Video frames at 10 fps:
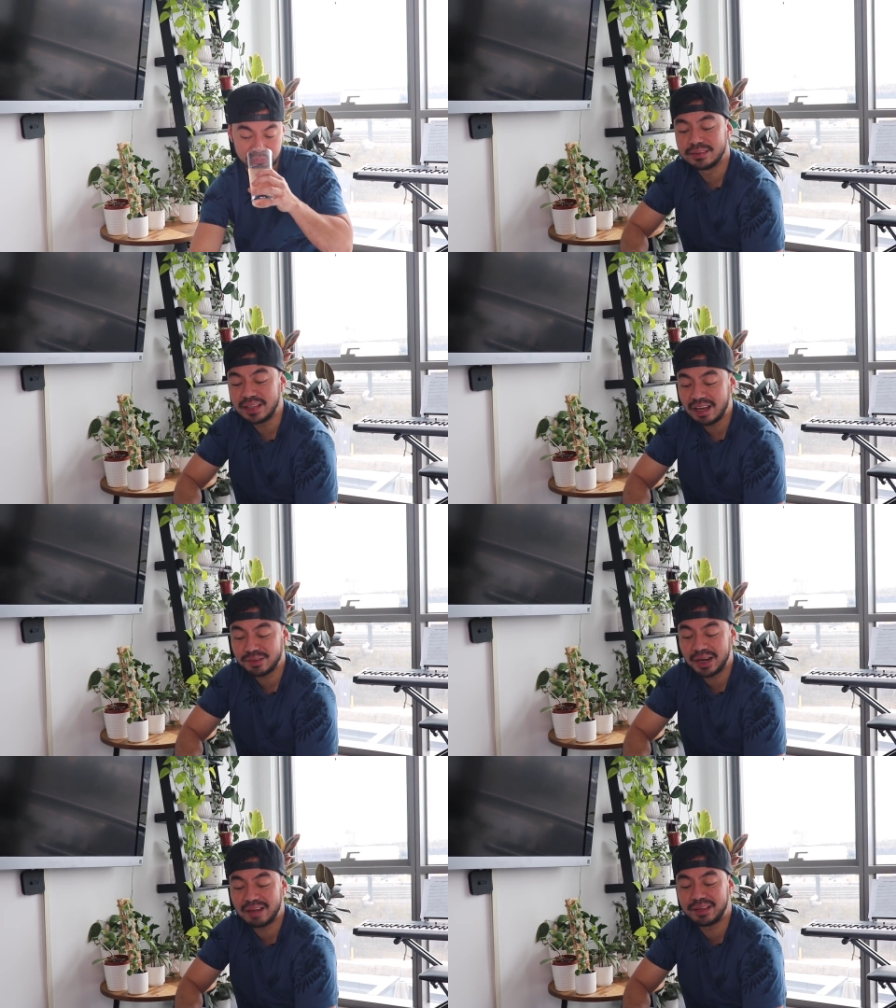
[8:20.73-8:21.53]

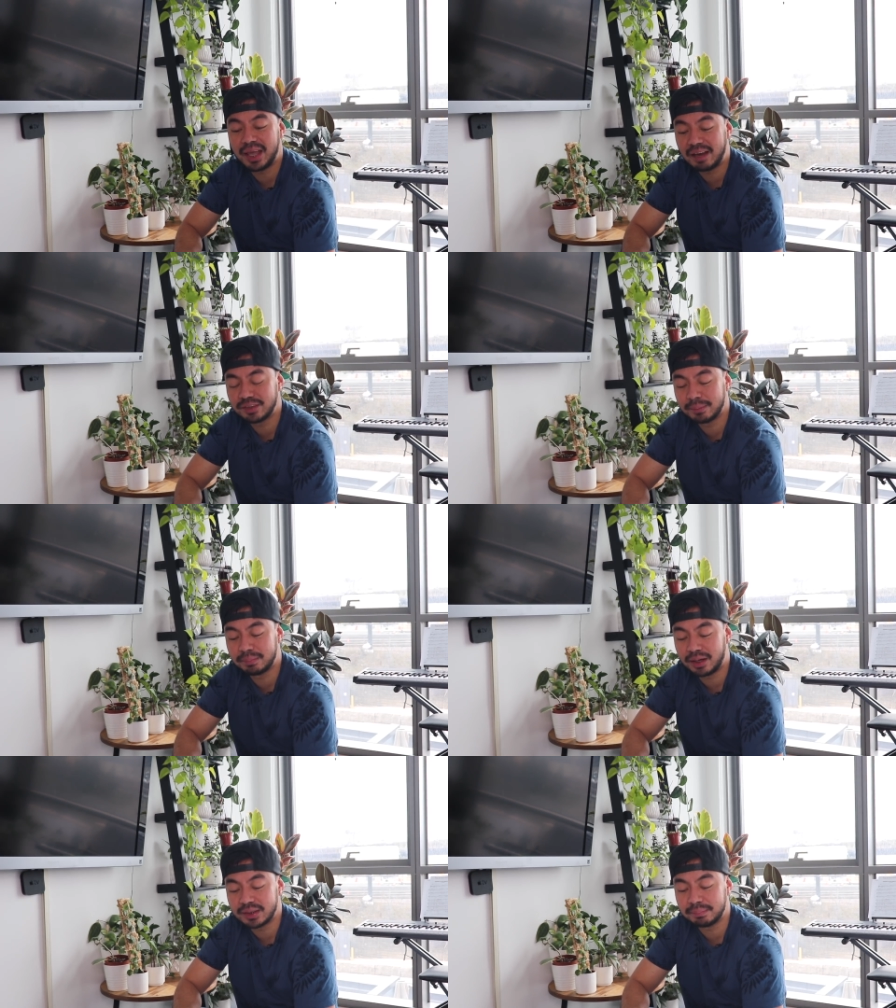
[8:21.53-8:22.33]
Never have I ever
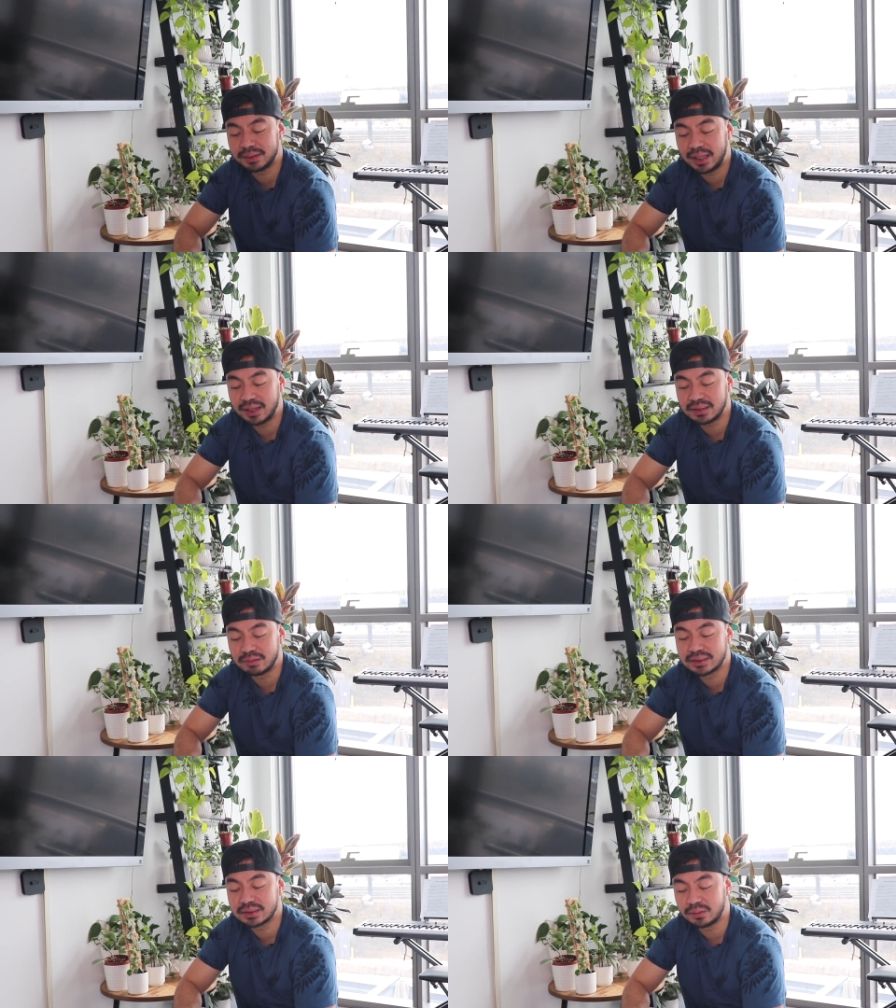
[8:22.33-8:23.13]
bought a plant that
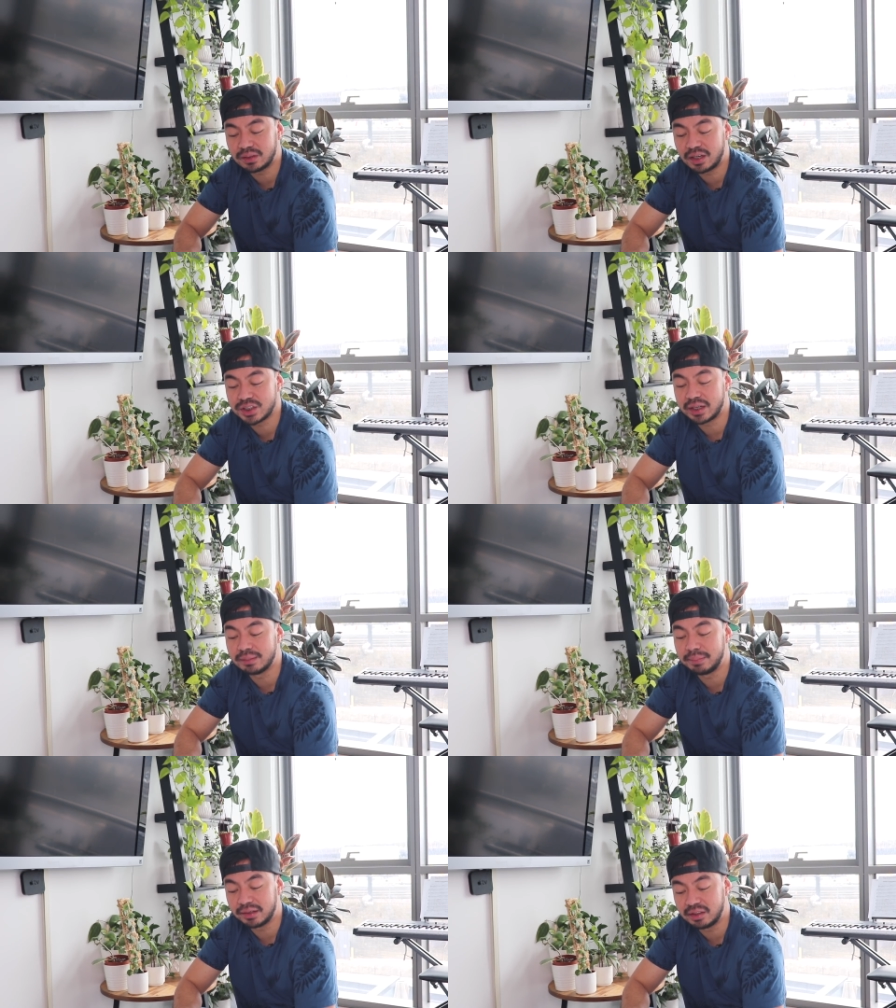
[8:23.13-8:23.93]
was so large I
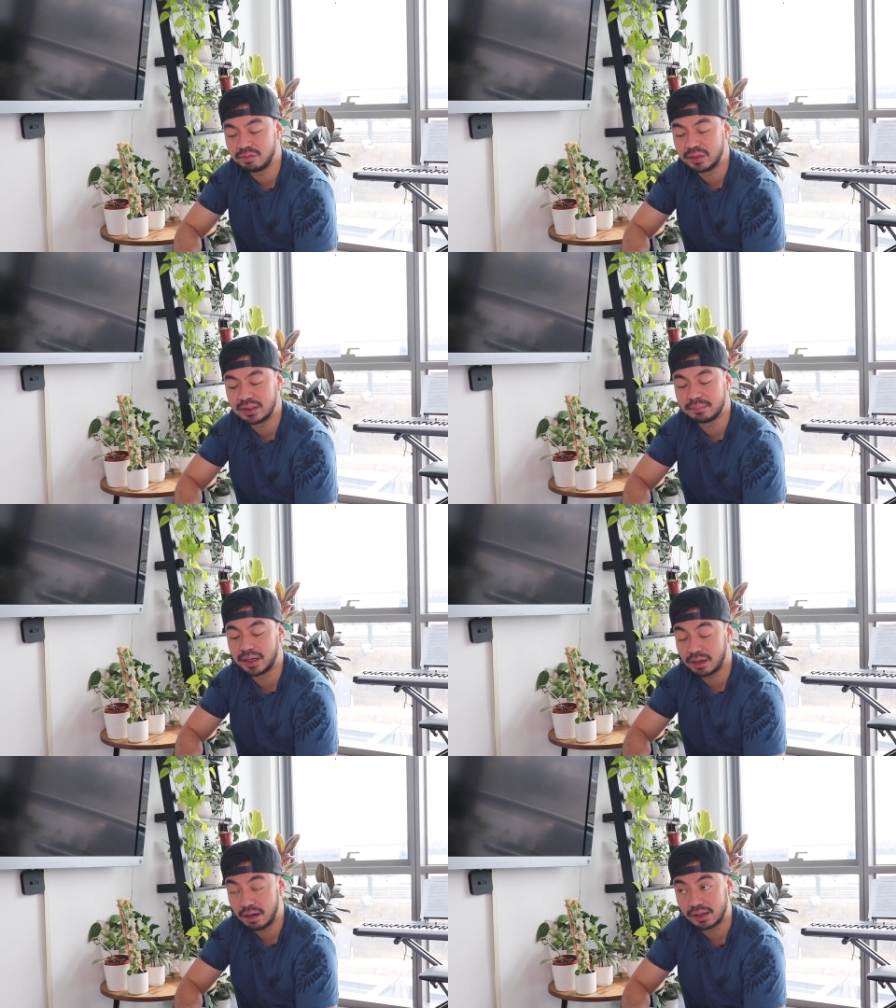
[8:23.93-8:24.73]
can barely fit in
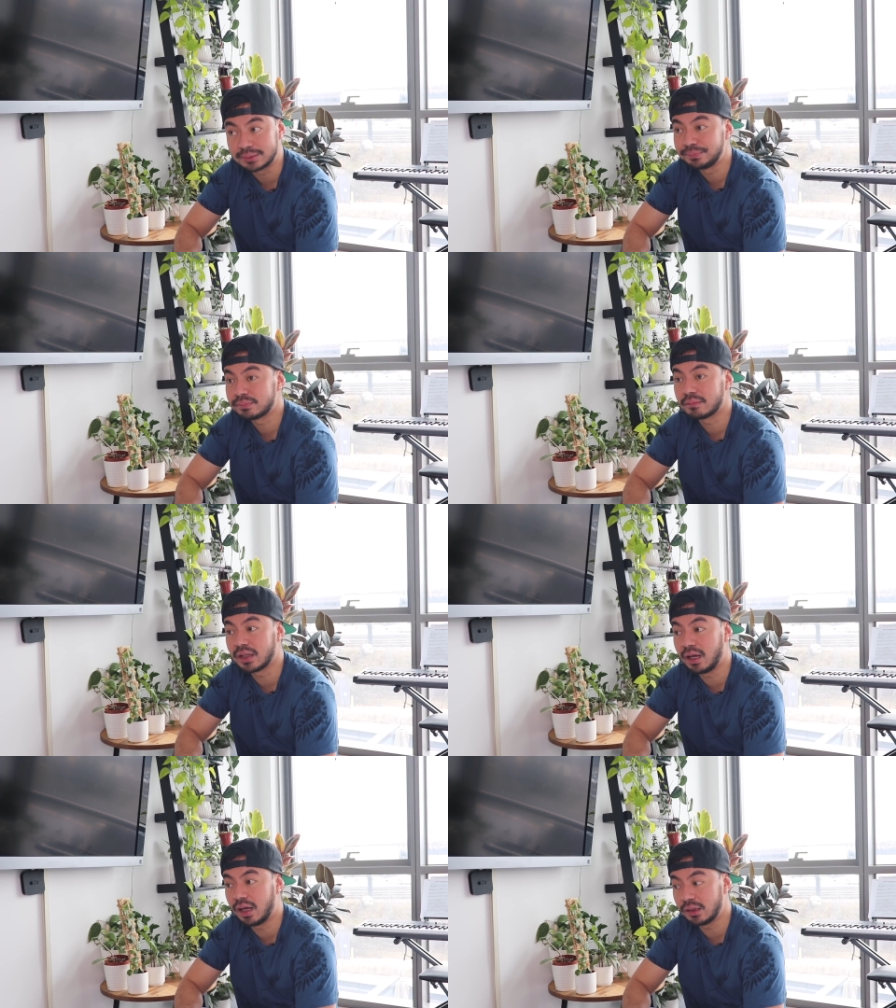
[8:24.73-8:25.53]
my car.
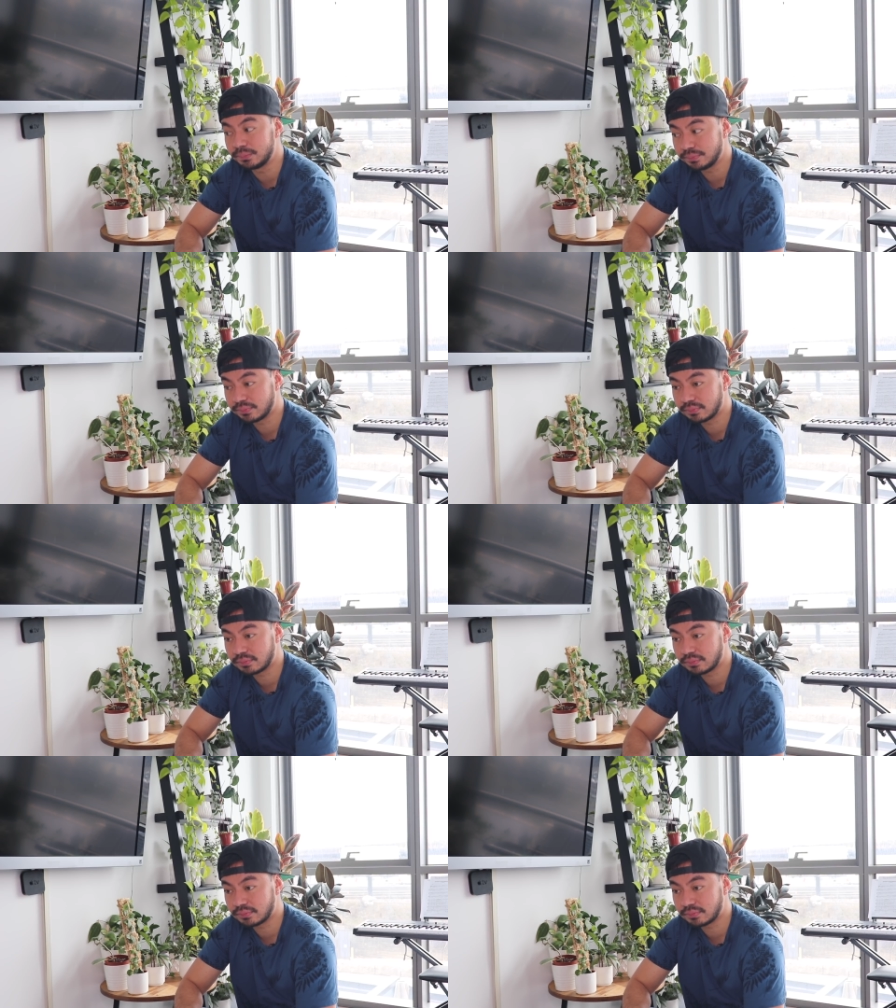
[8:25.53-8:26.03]
Um,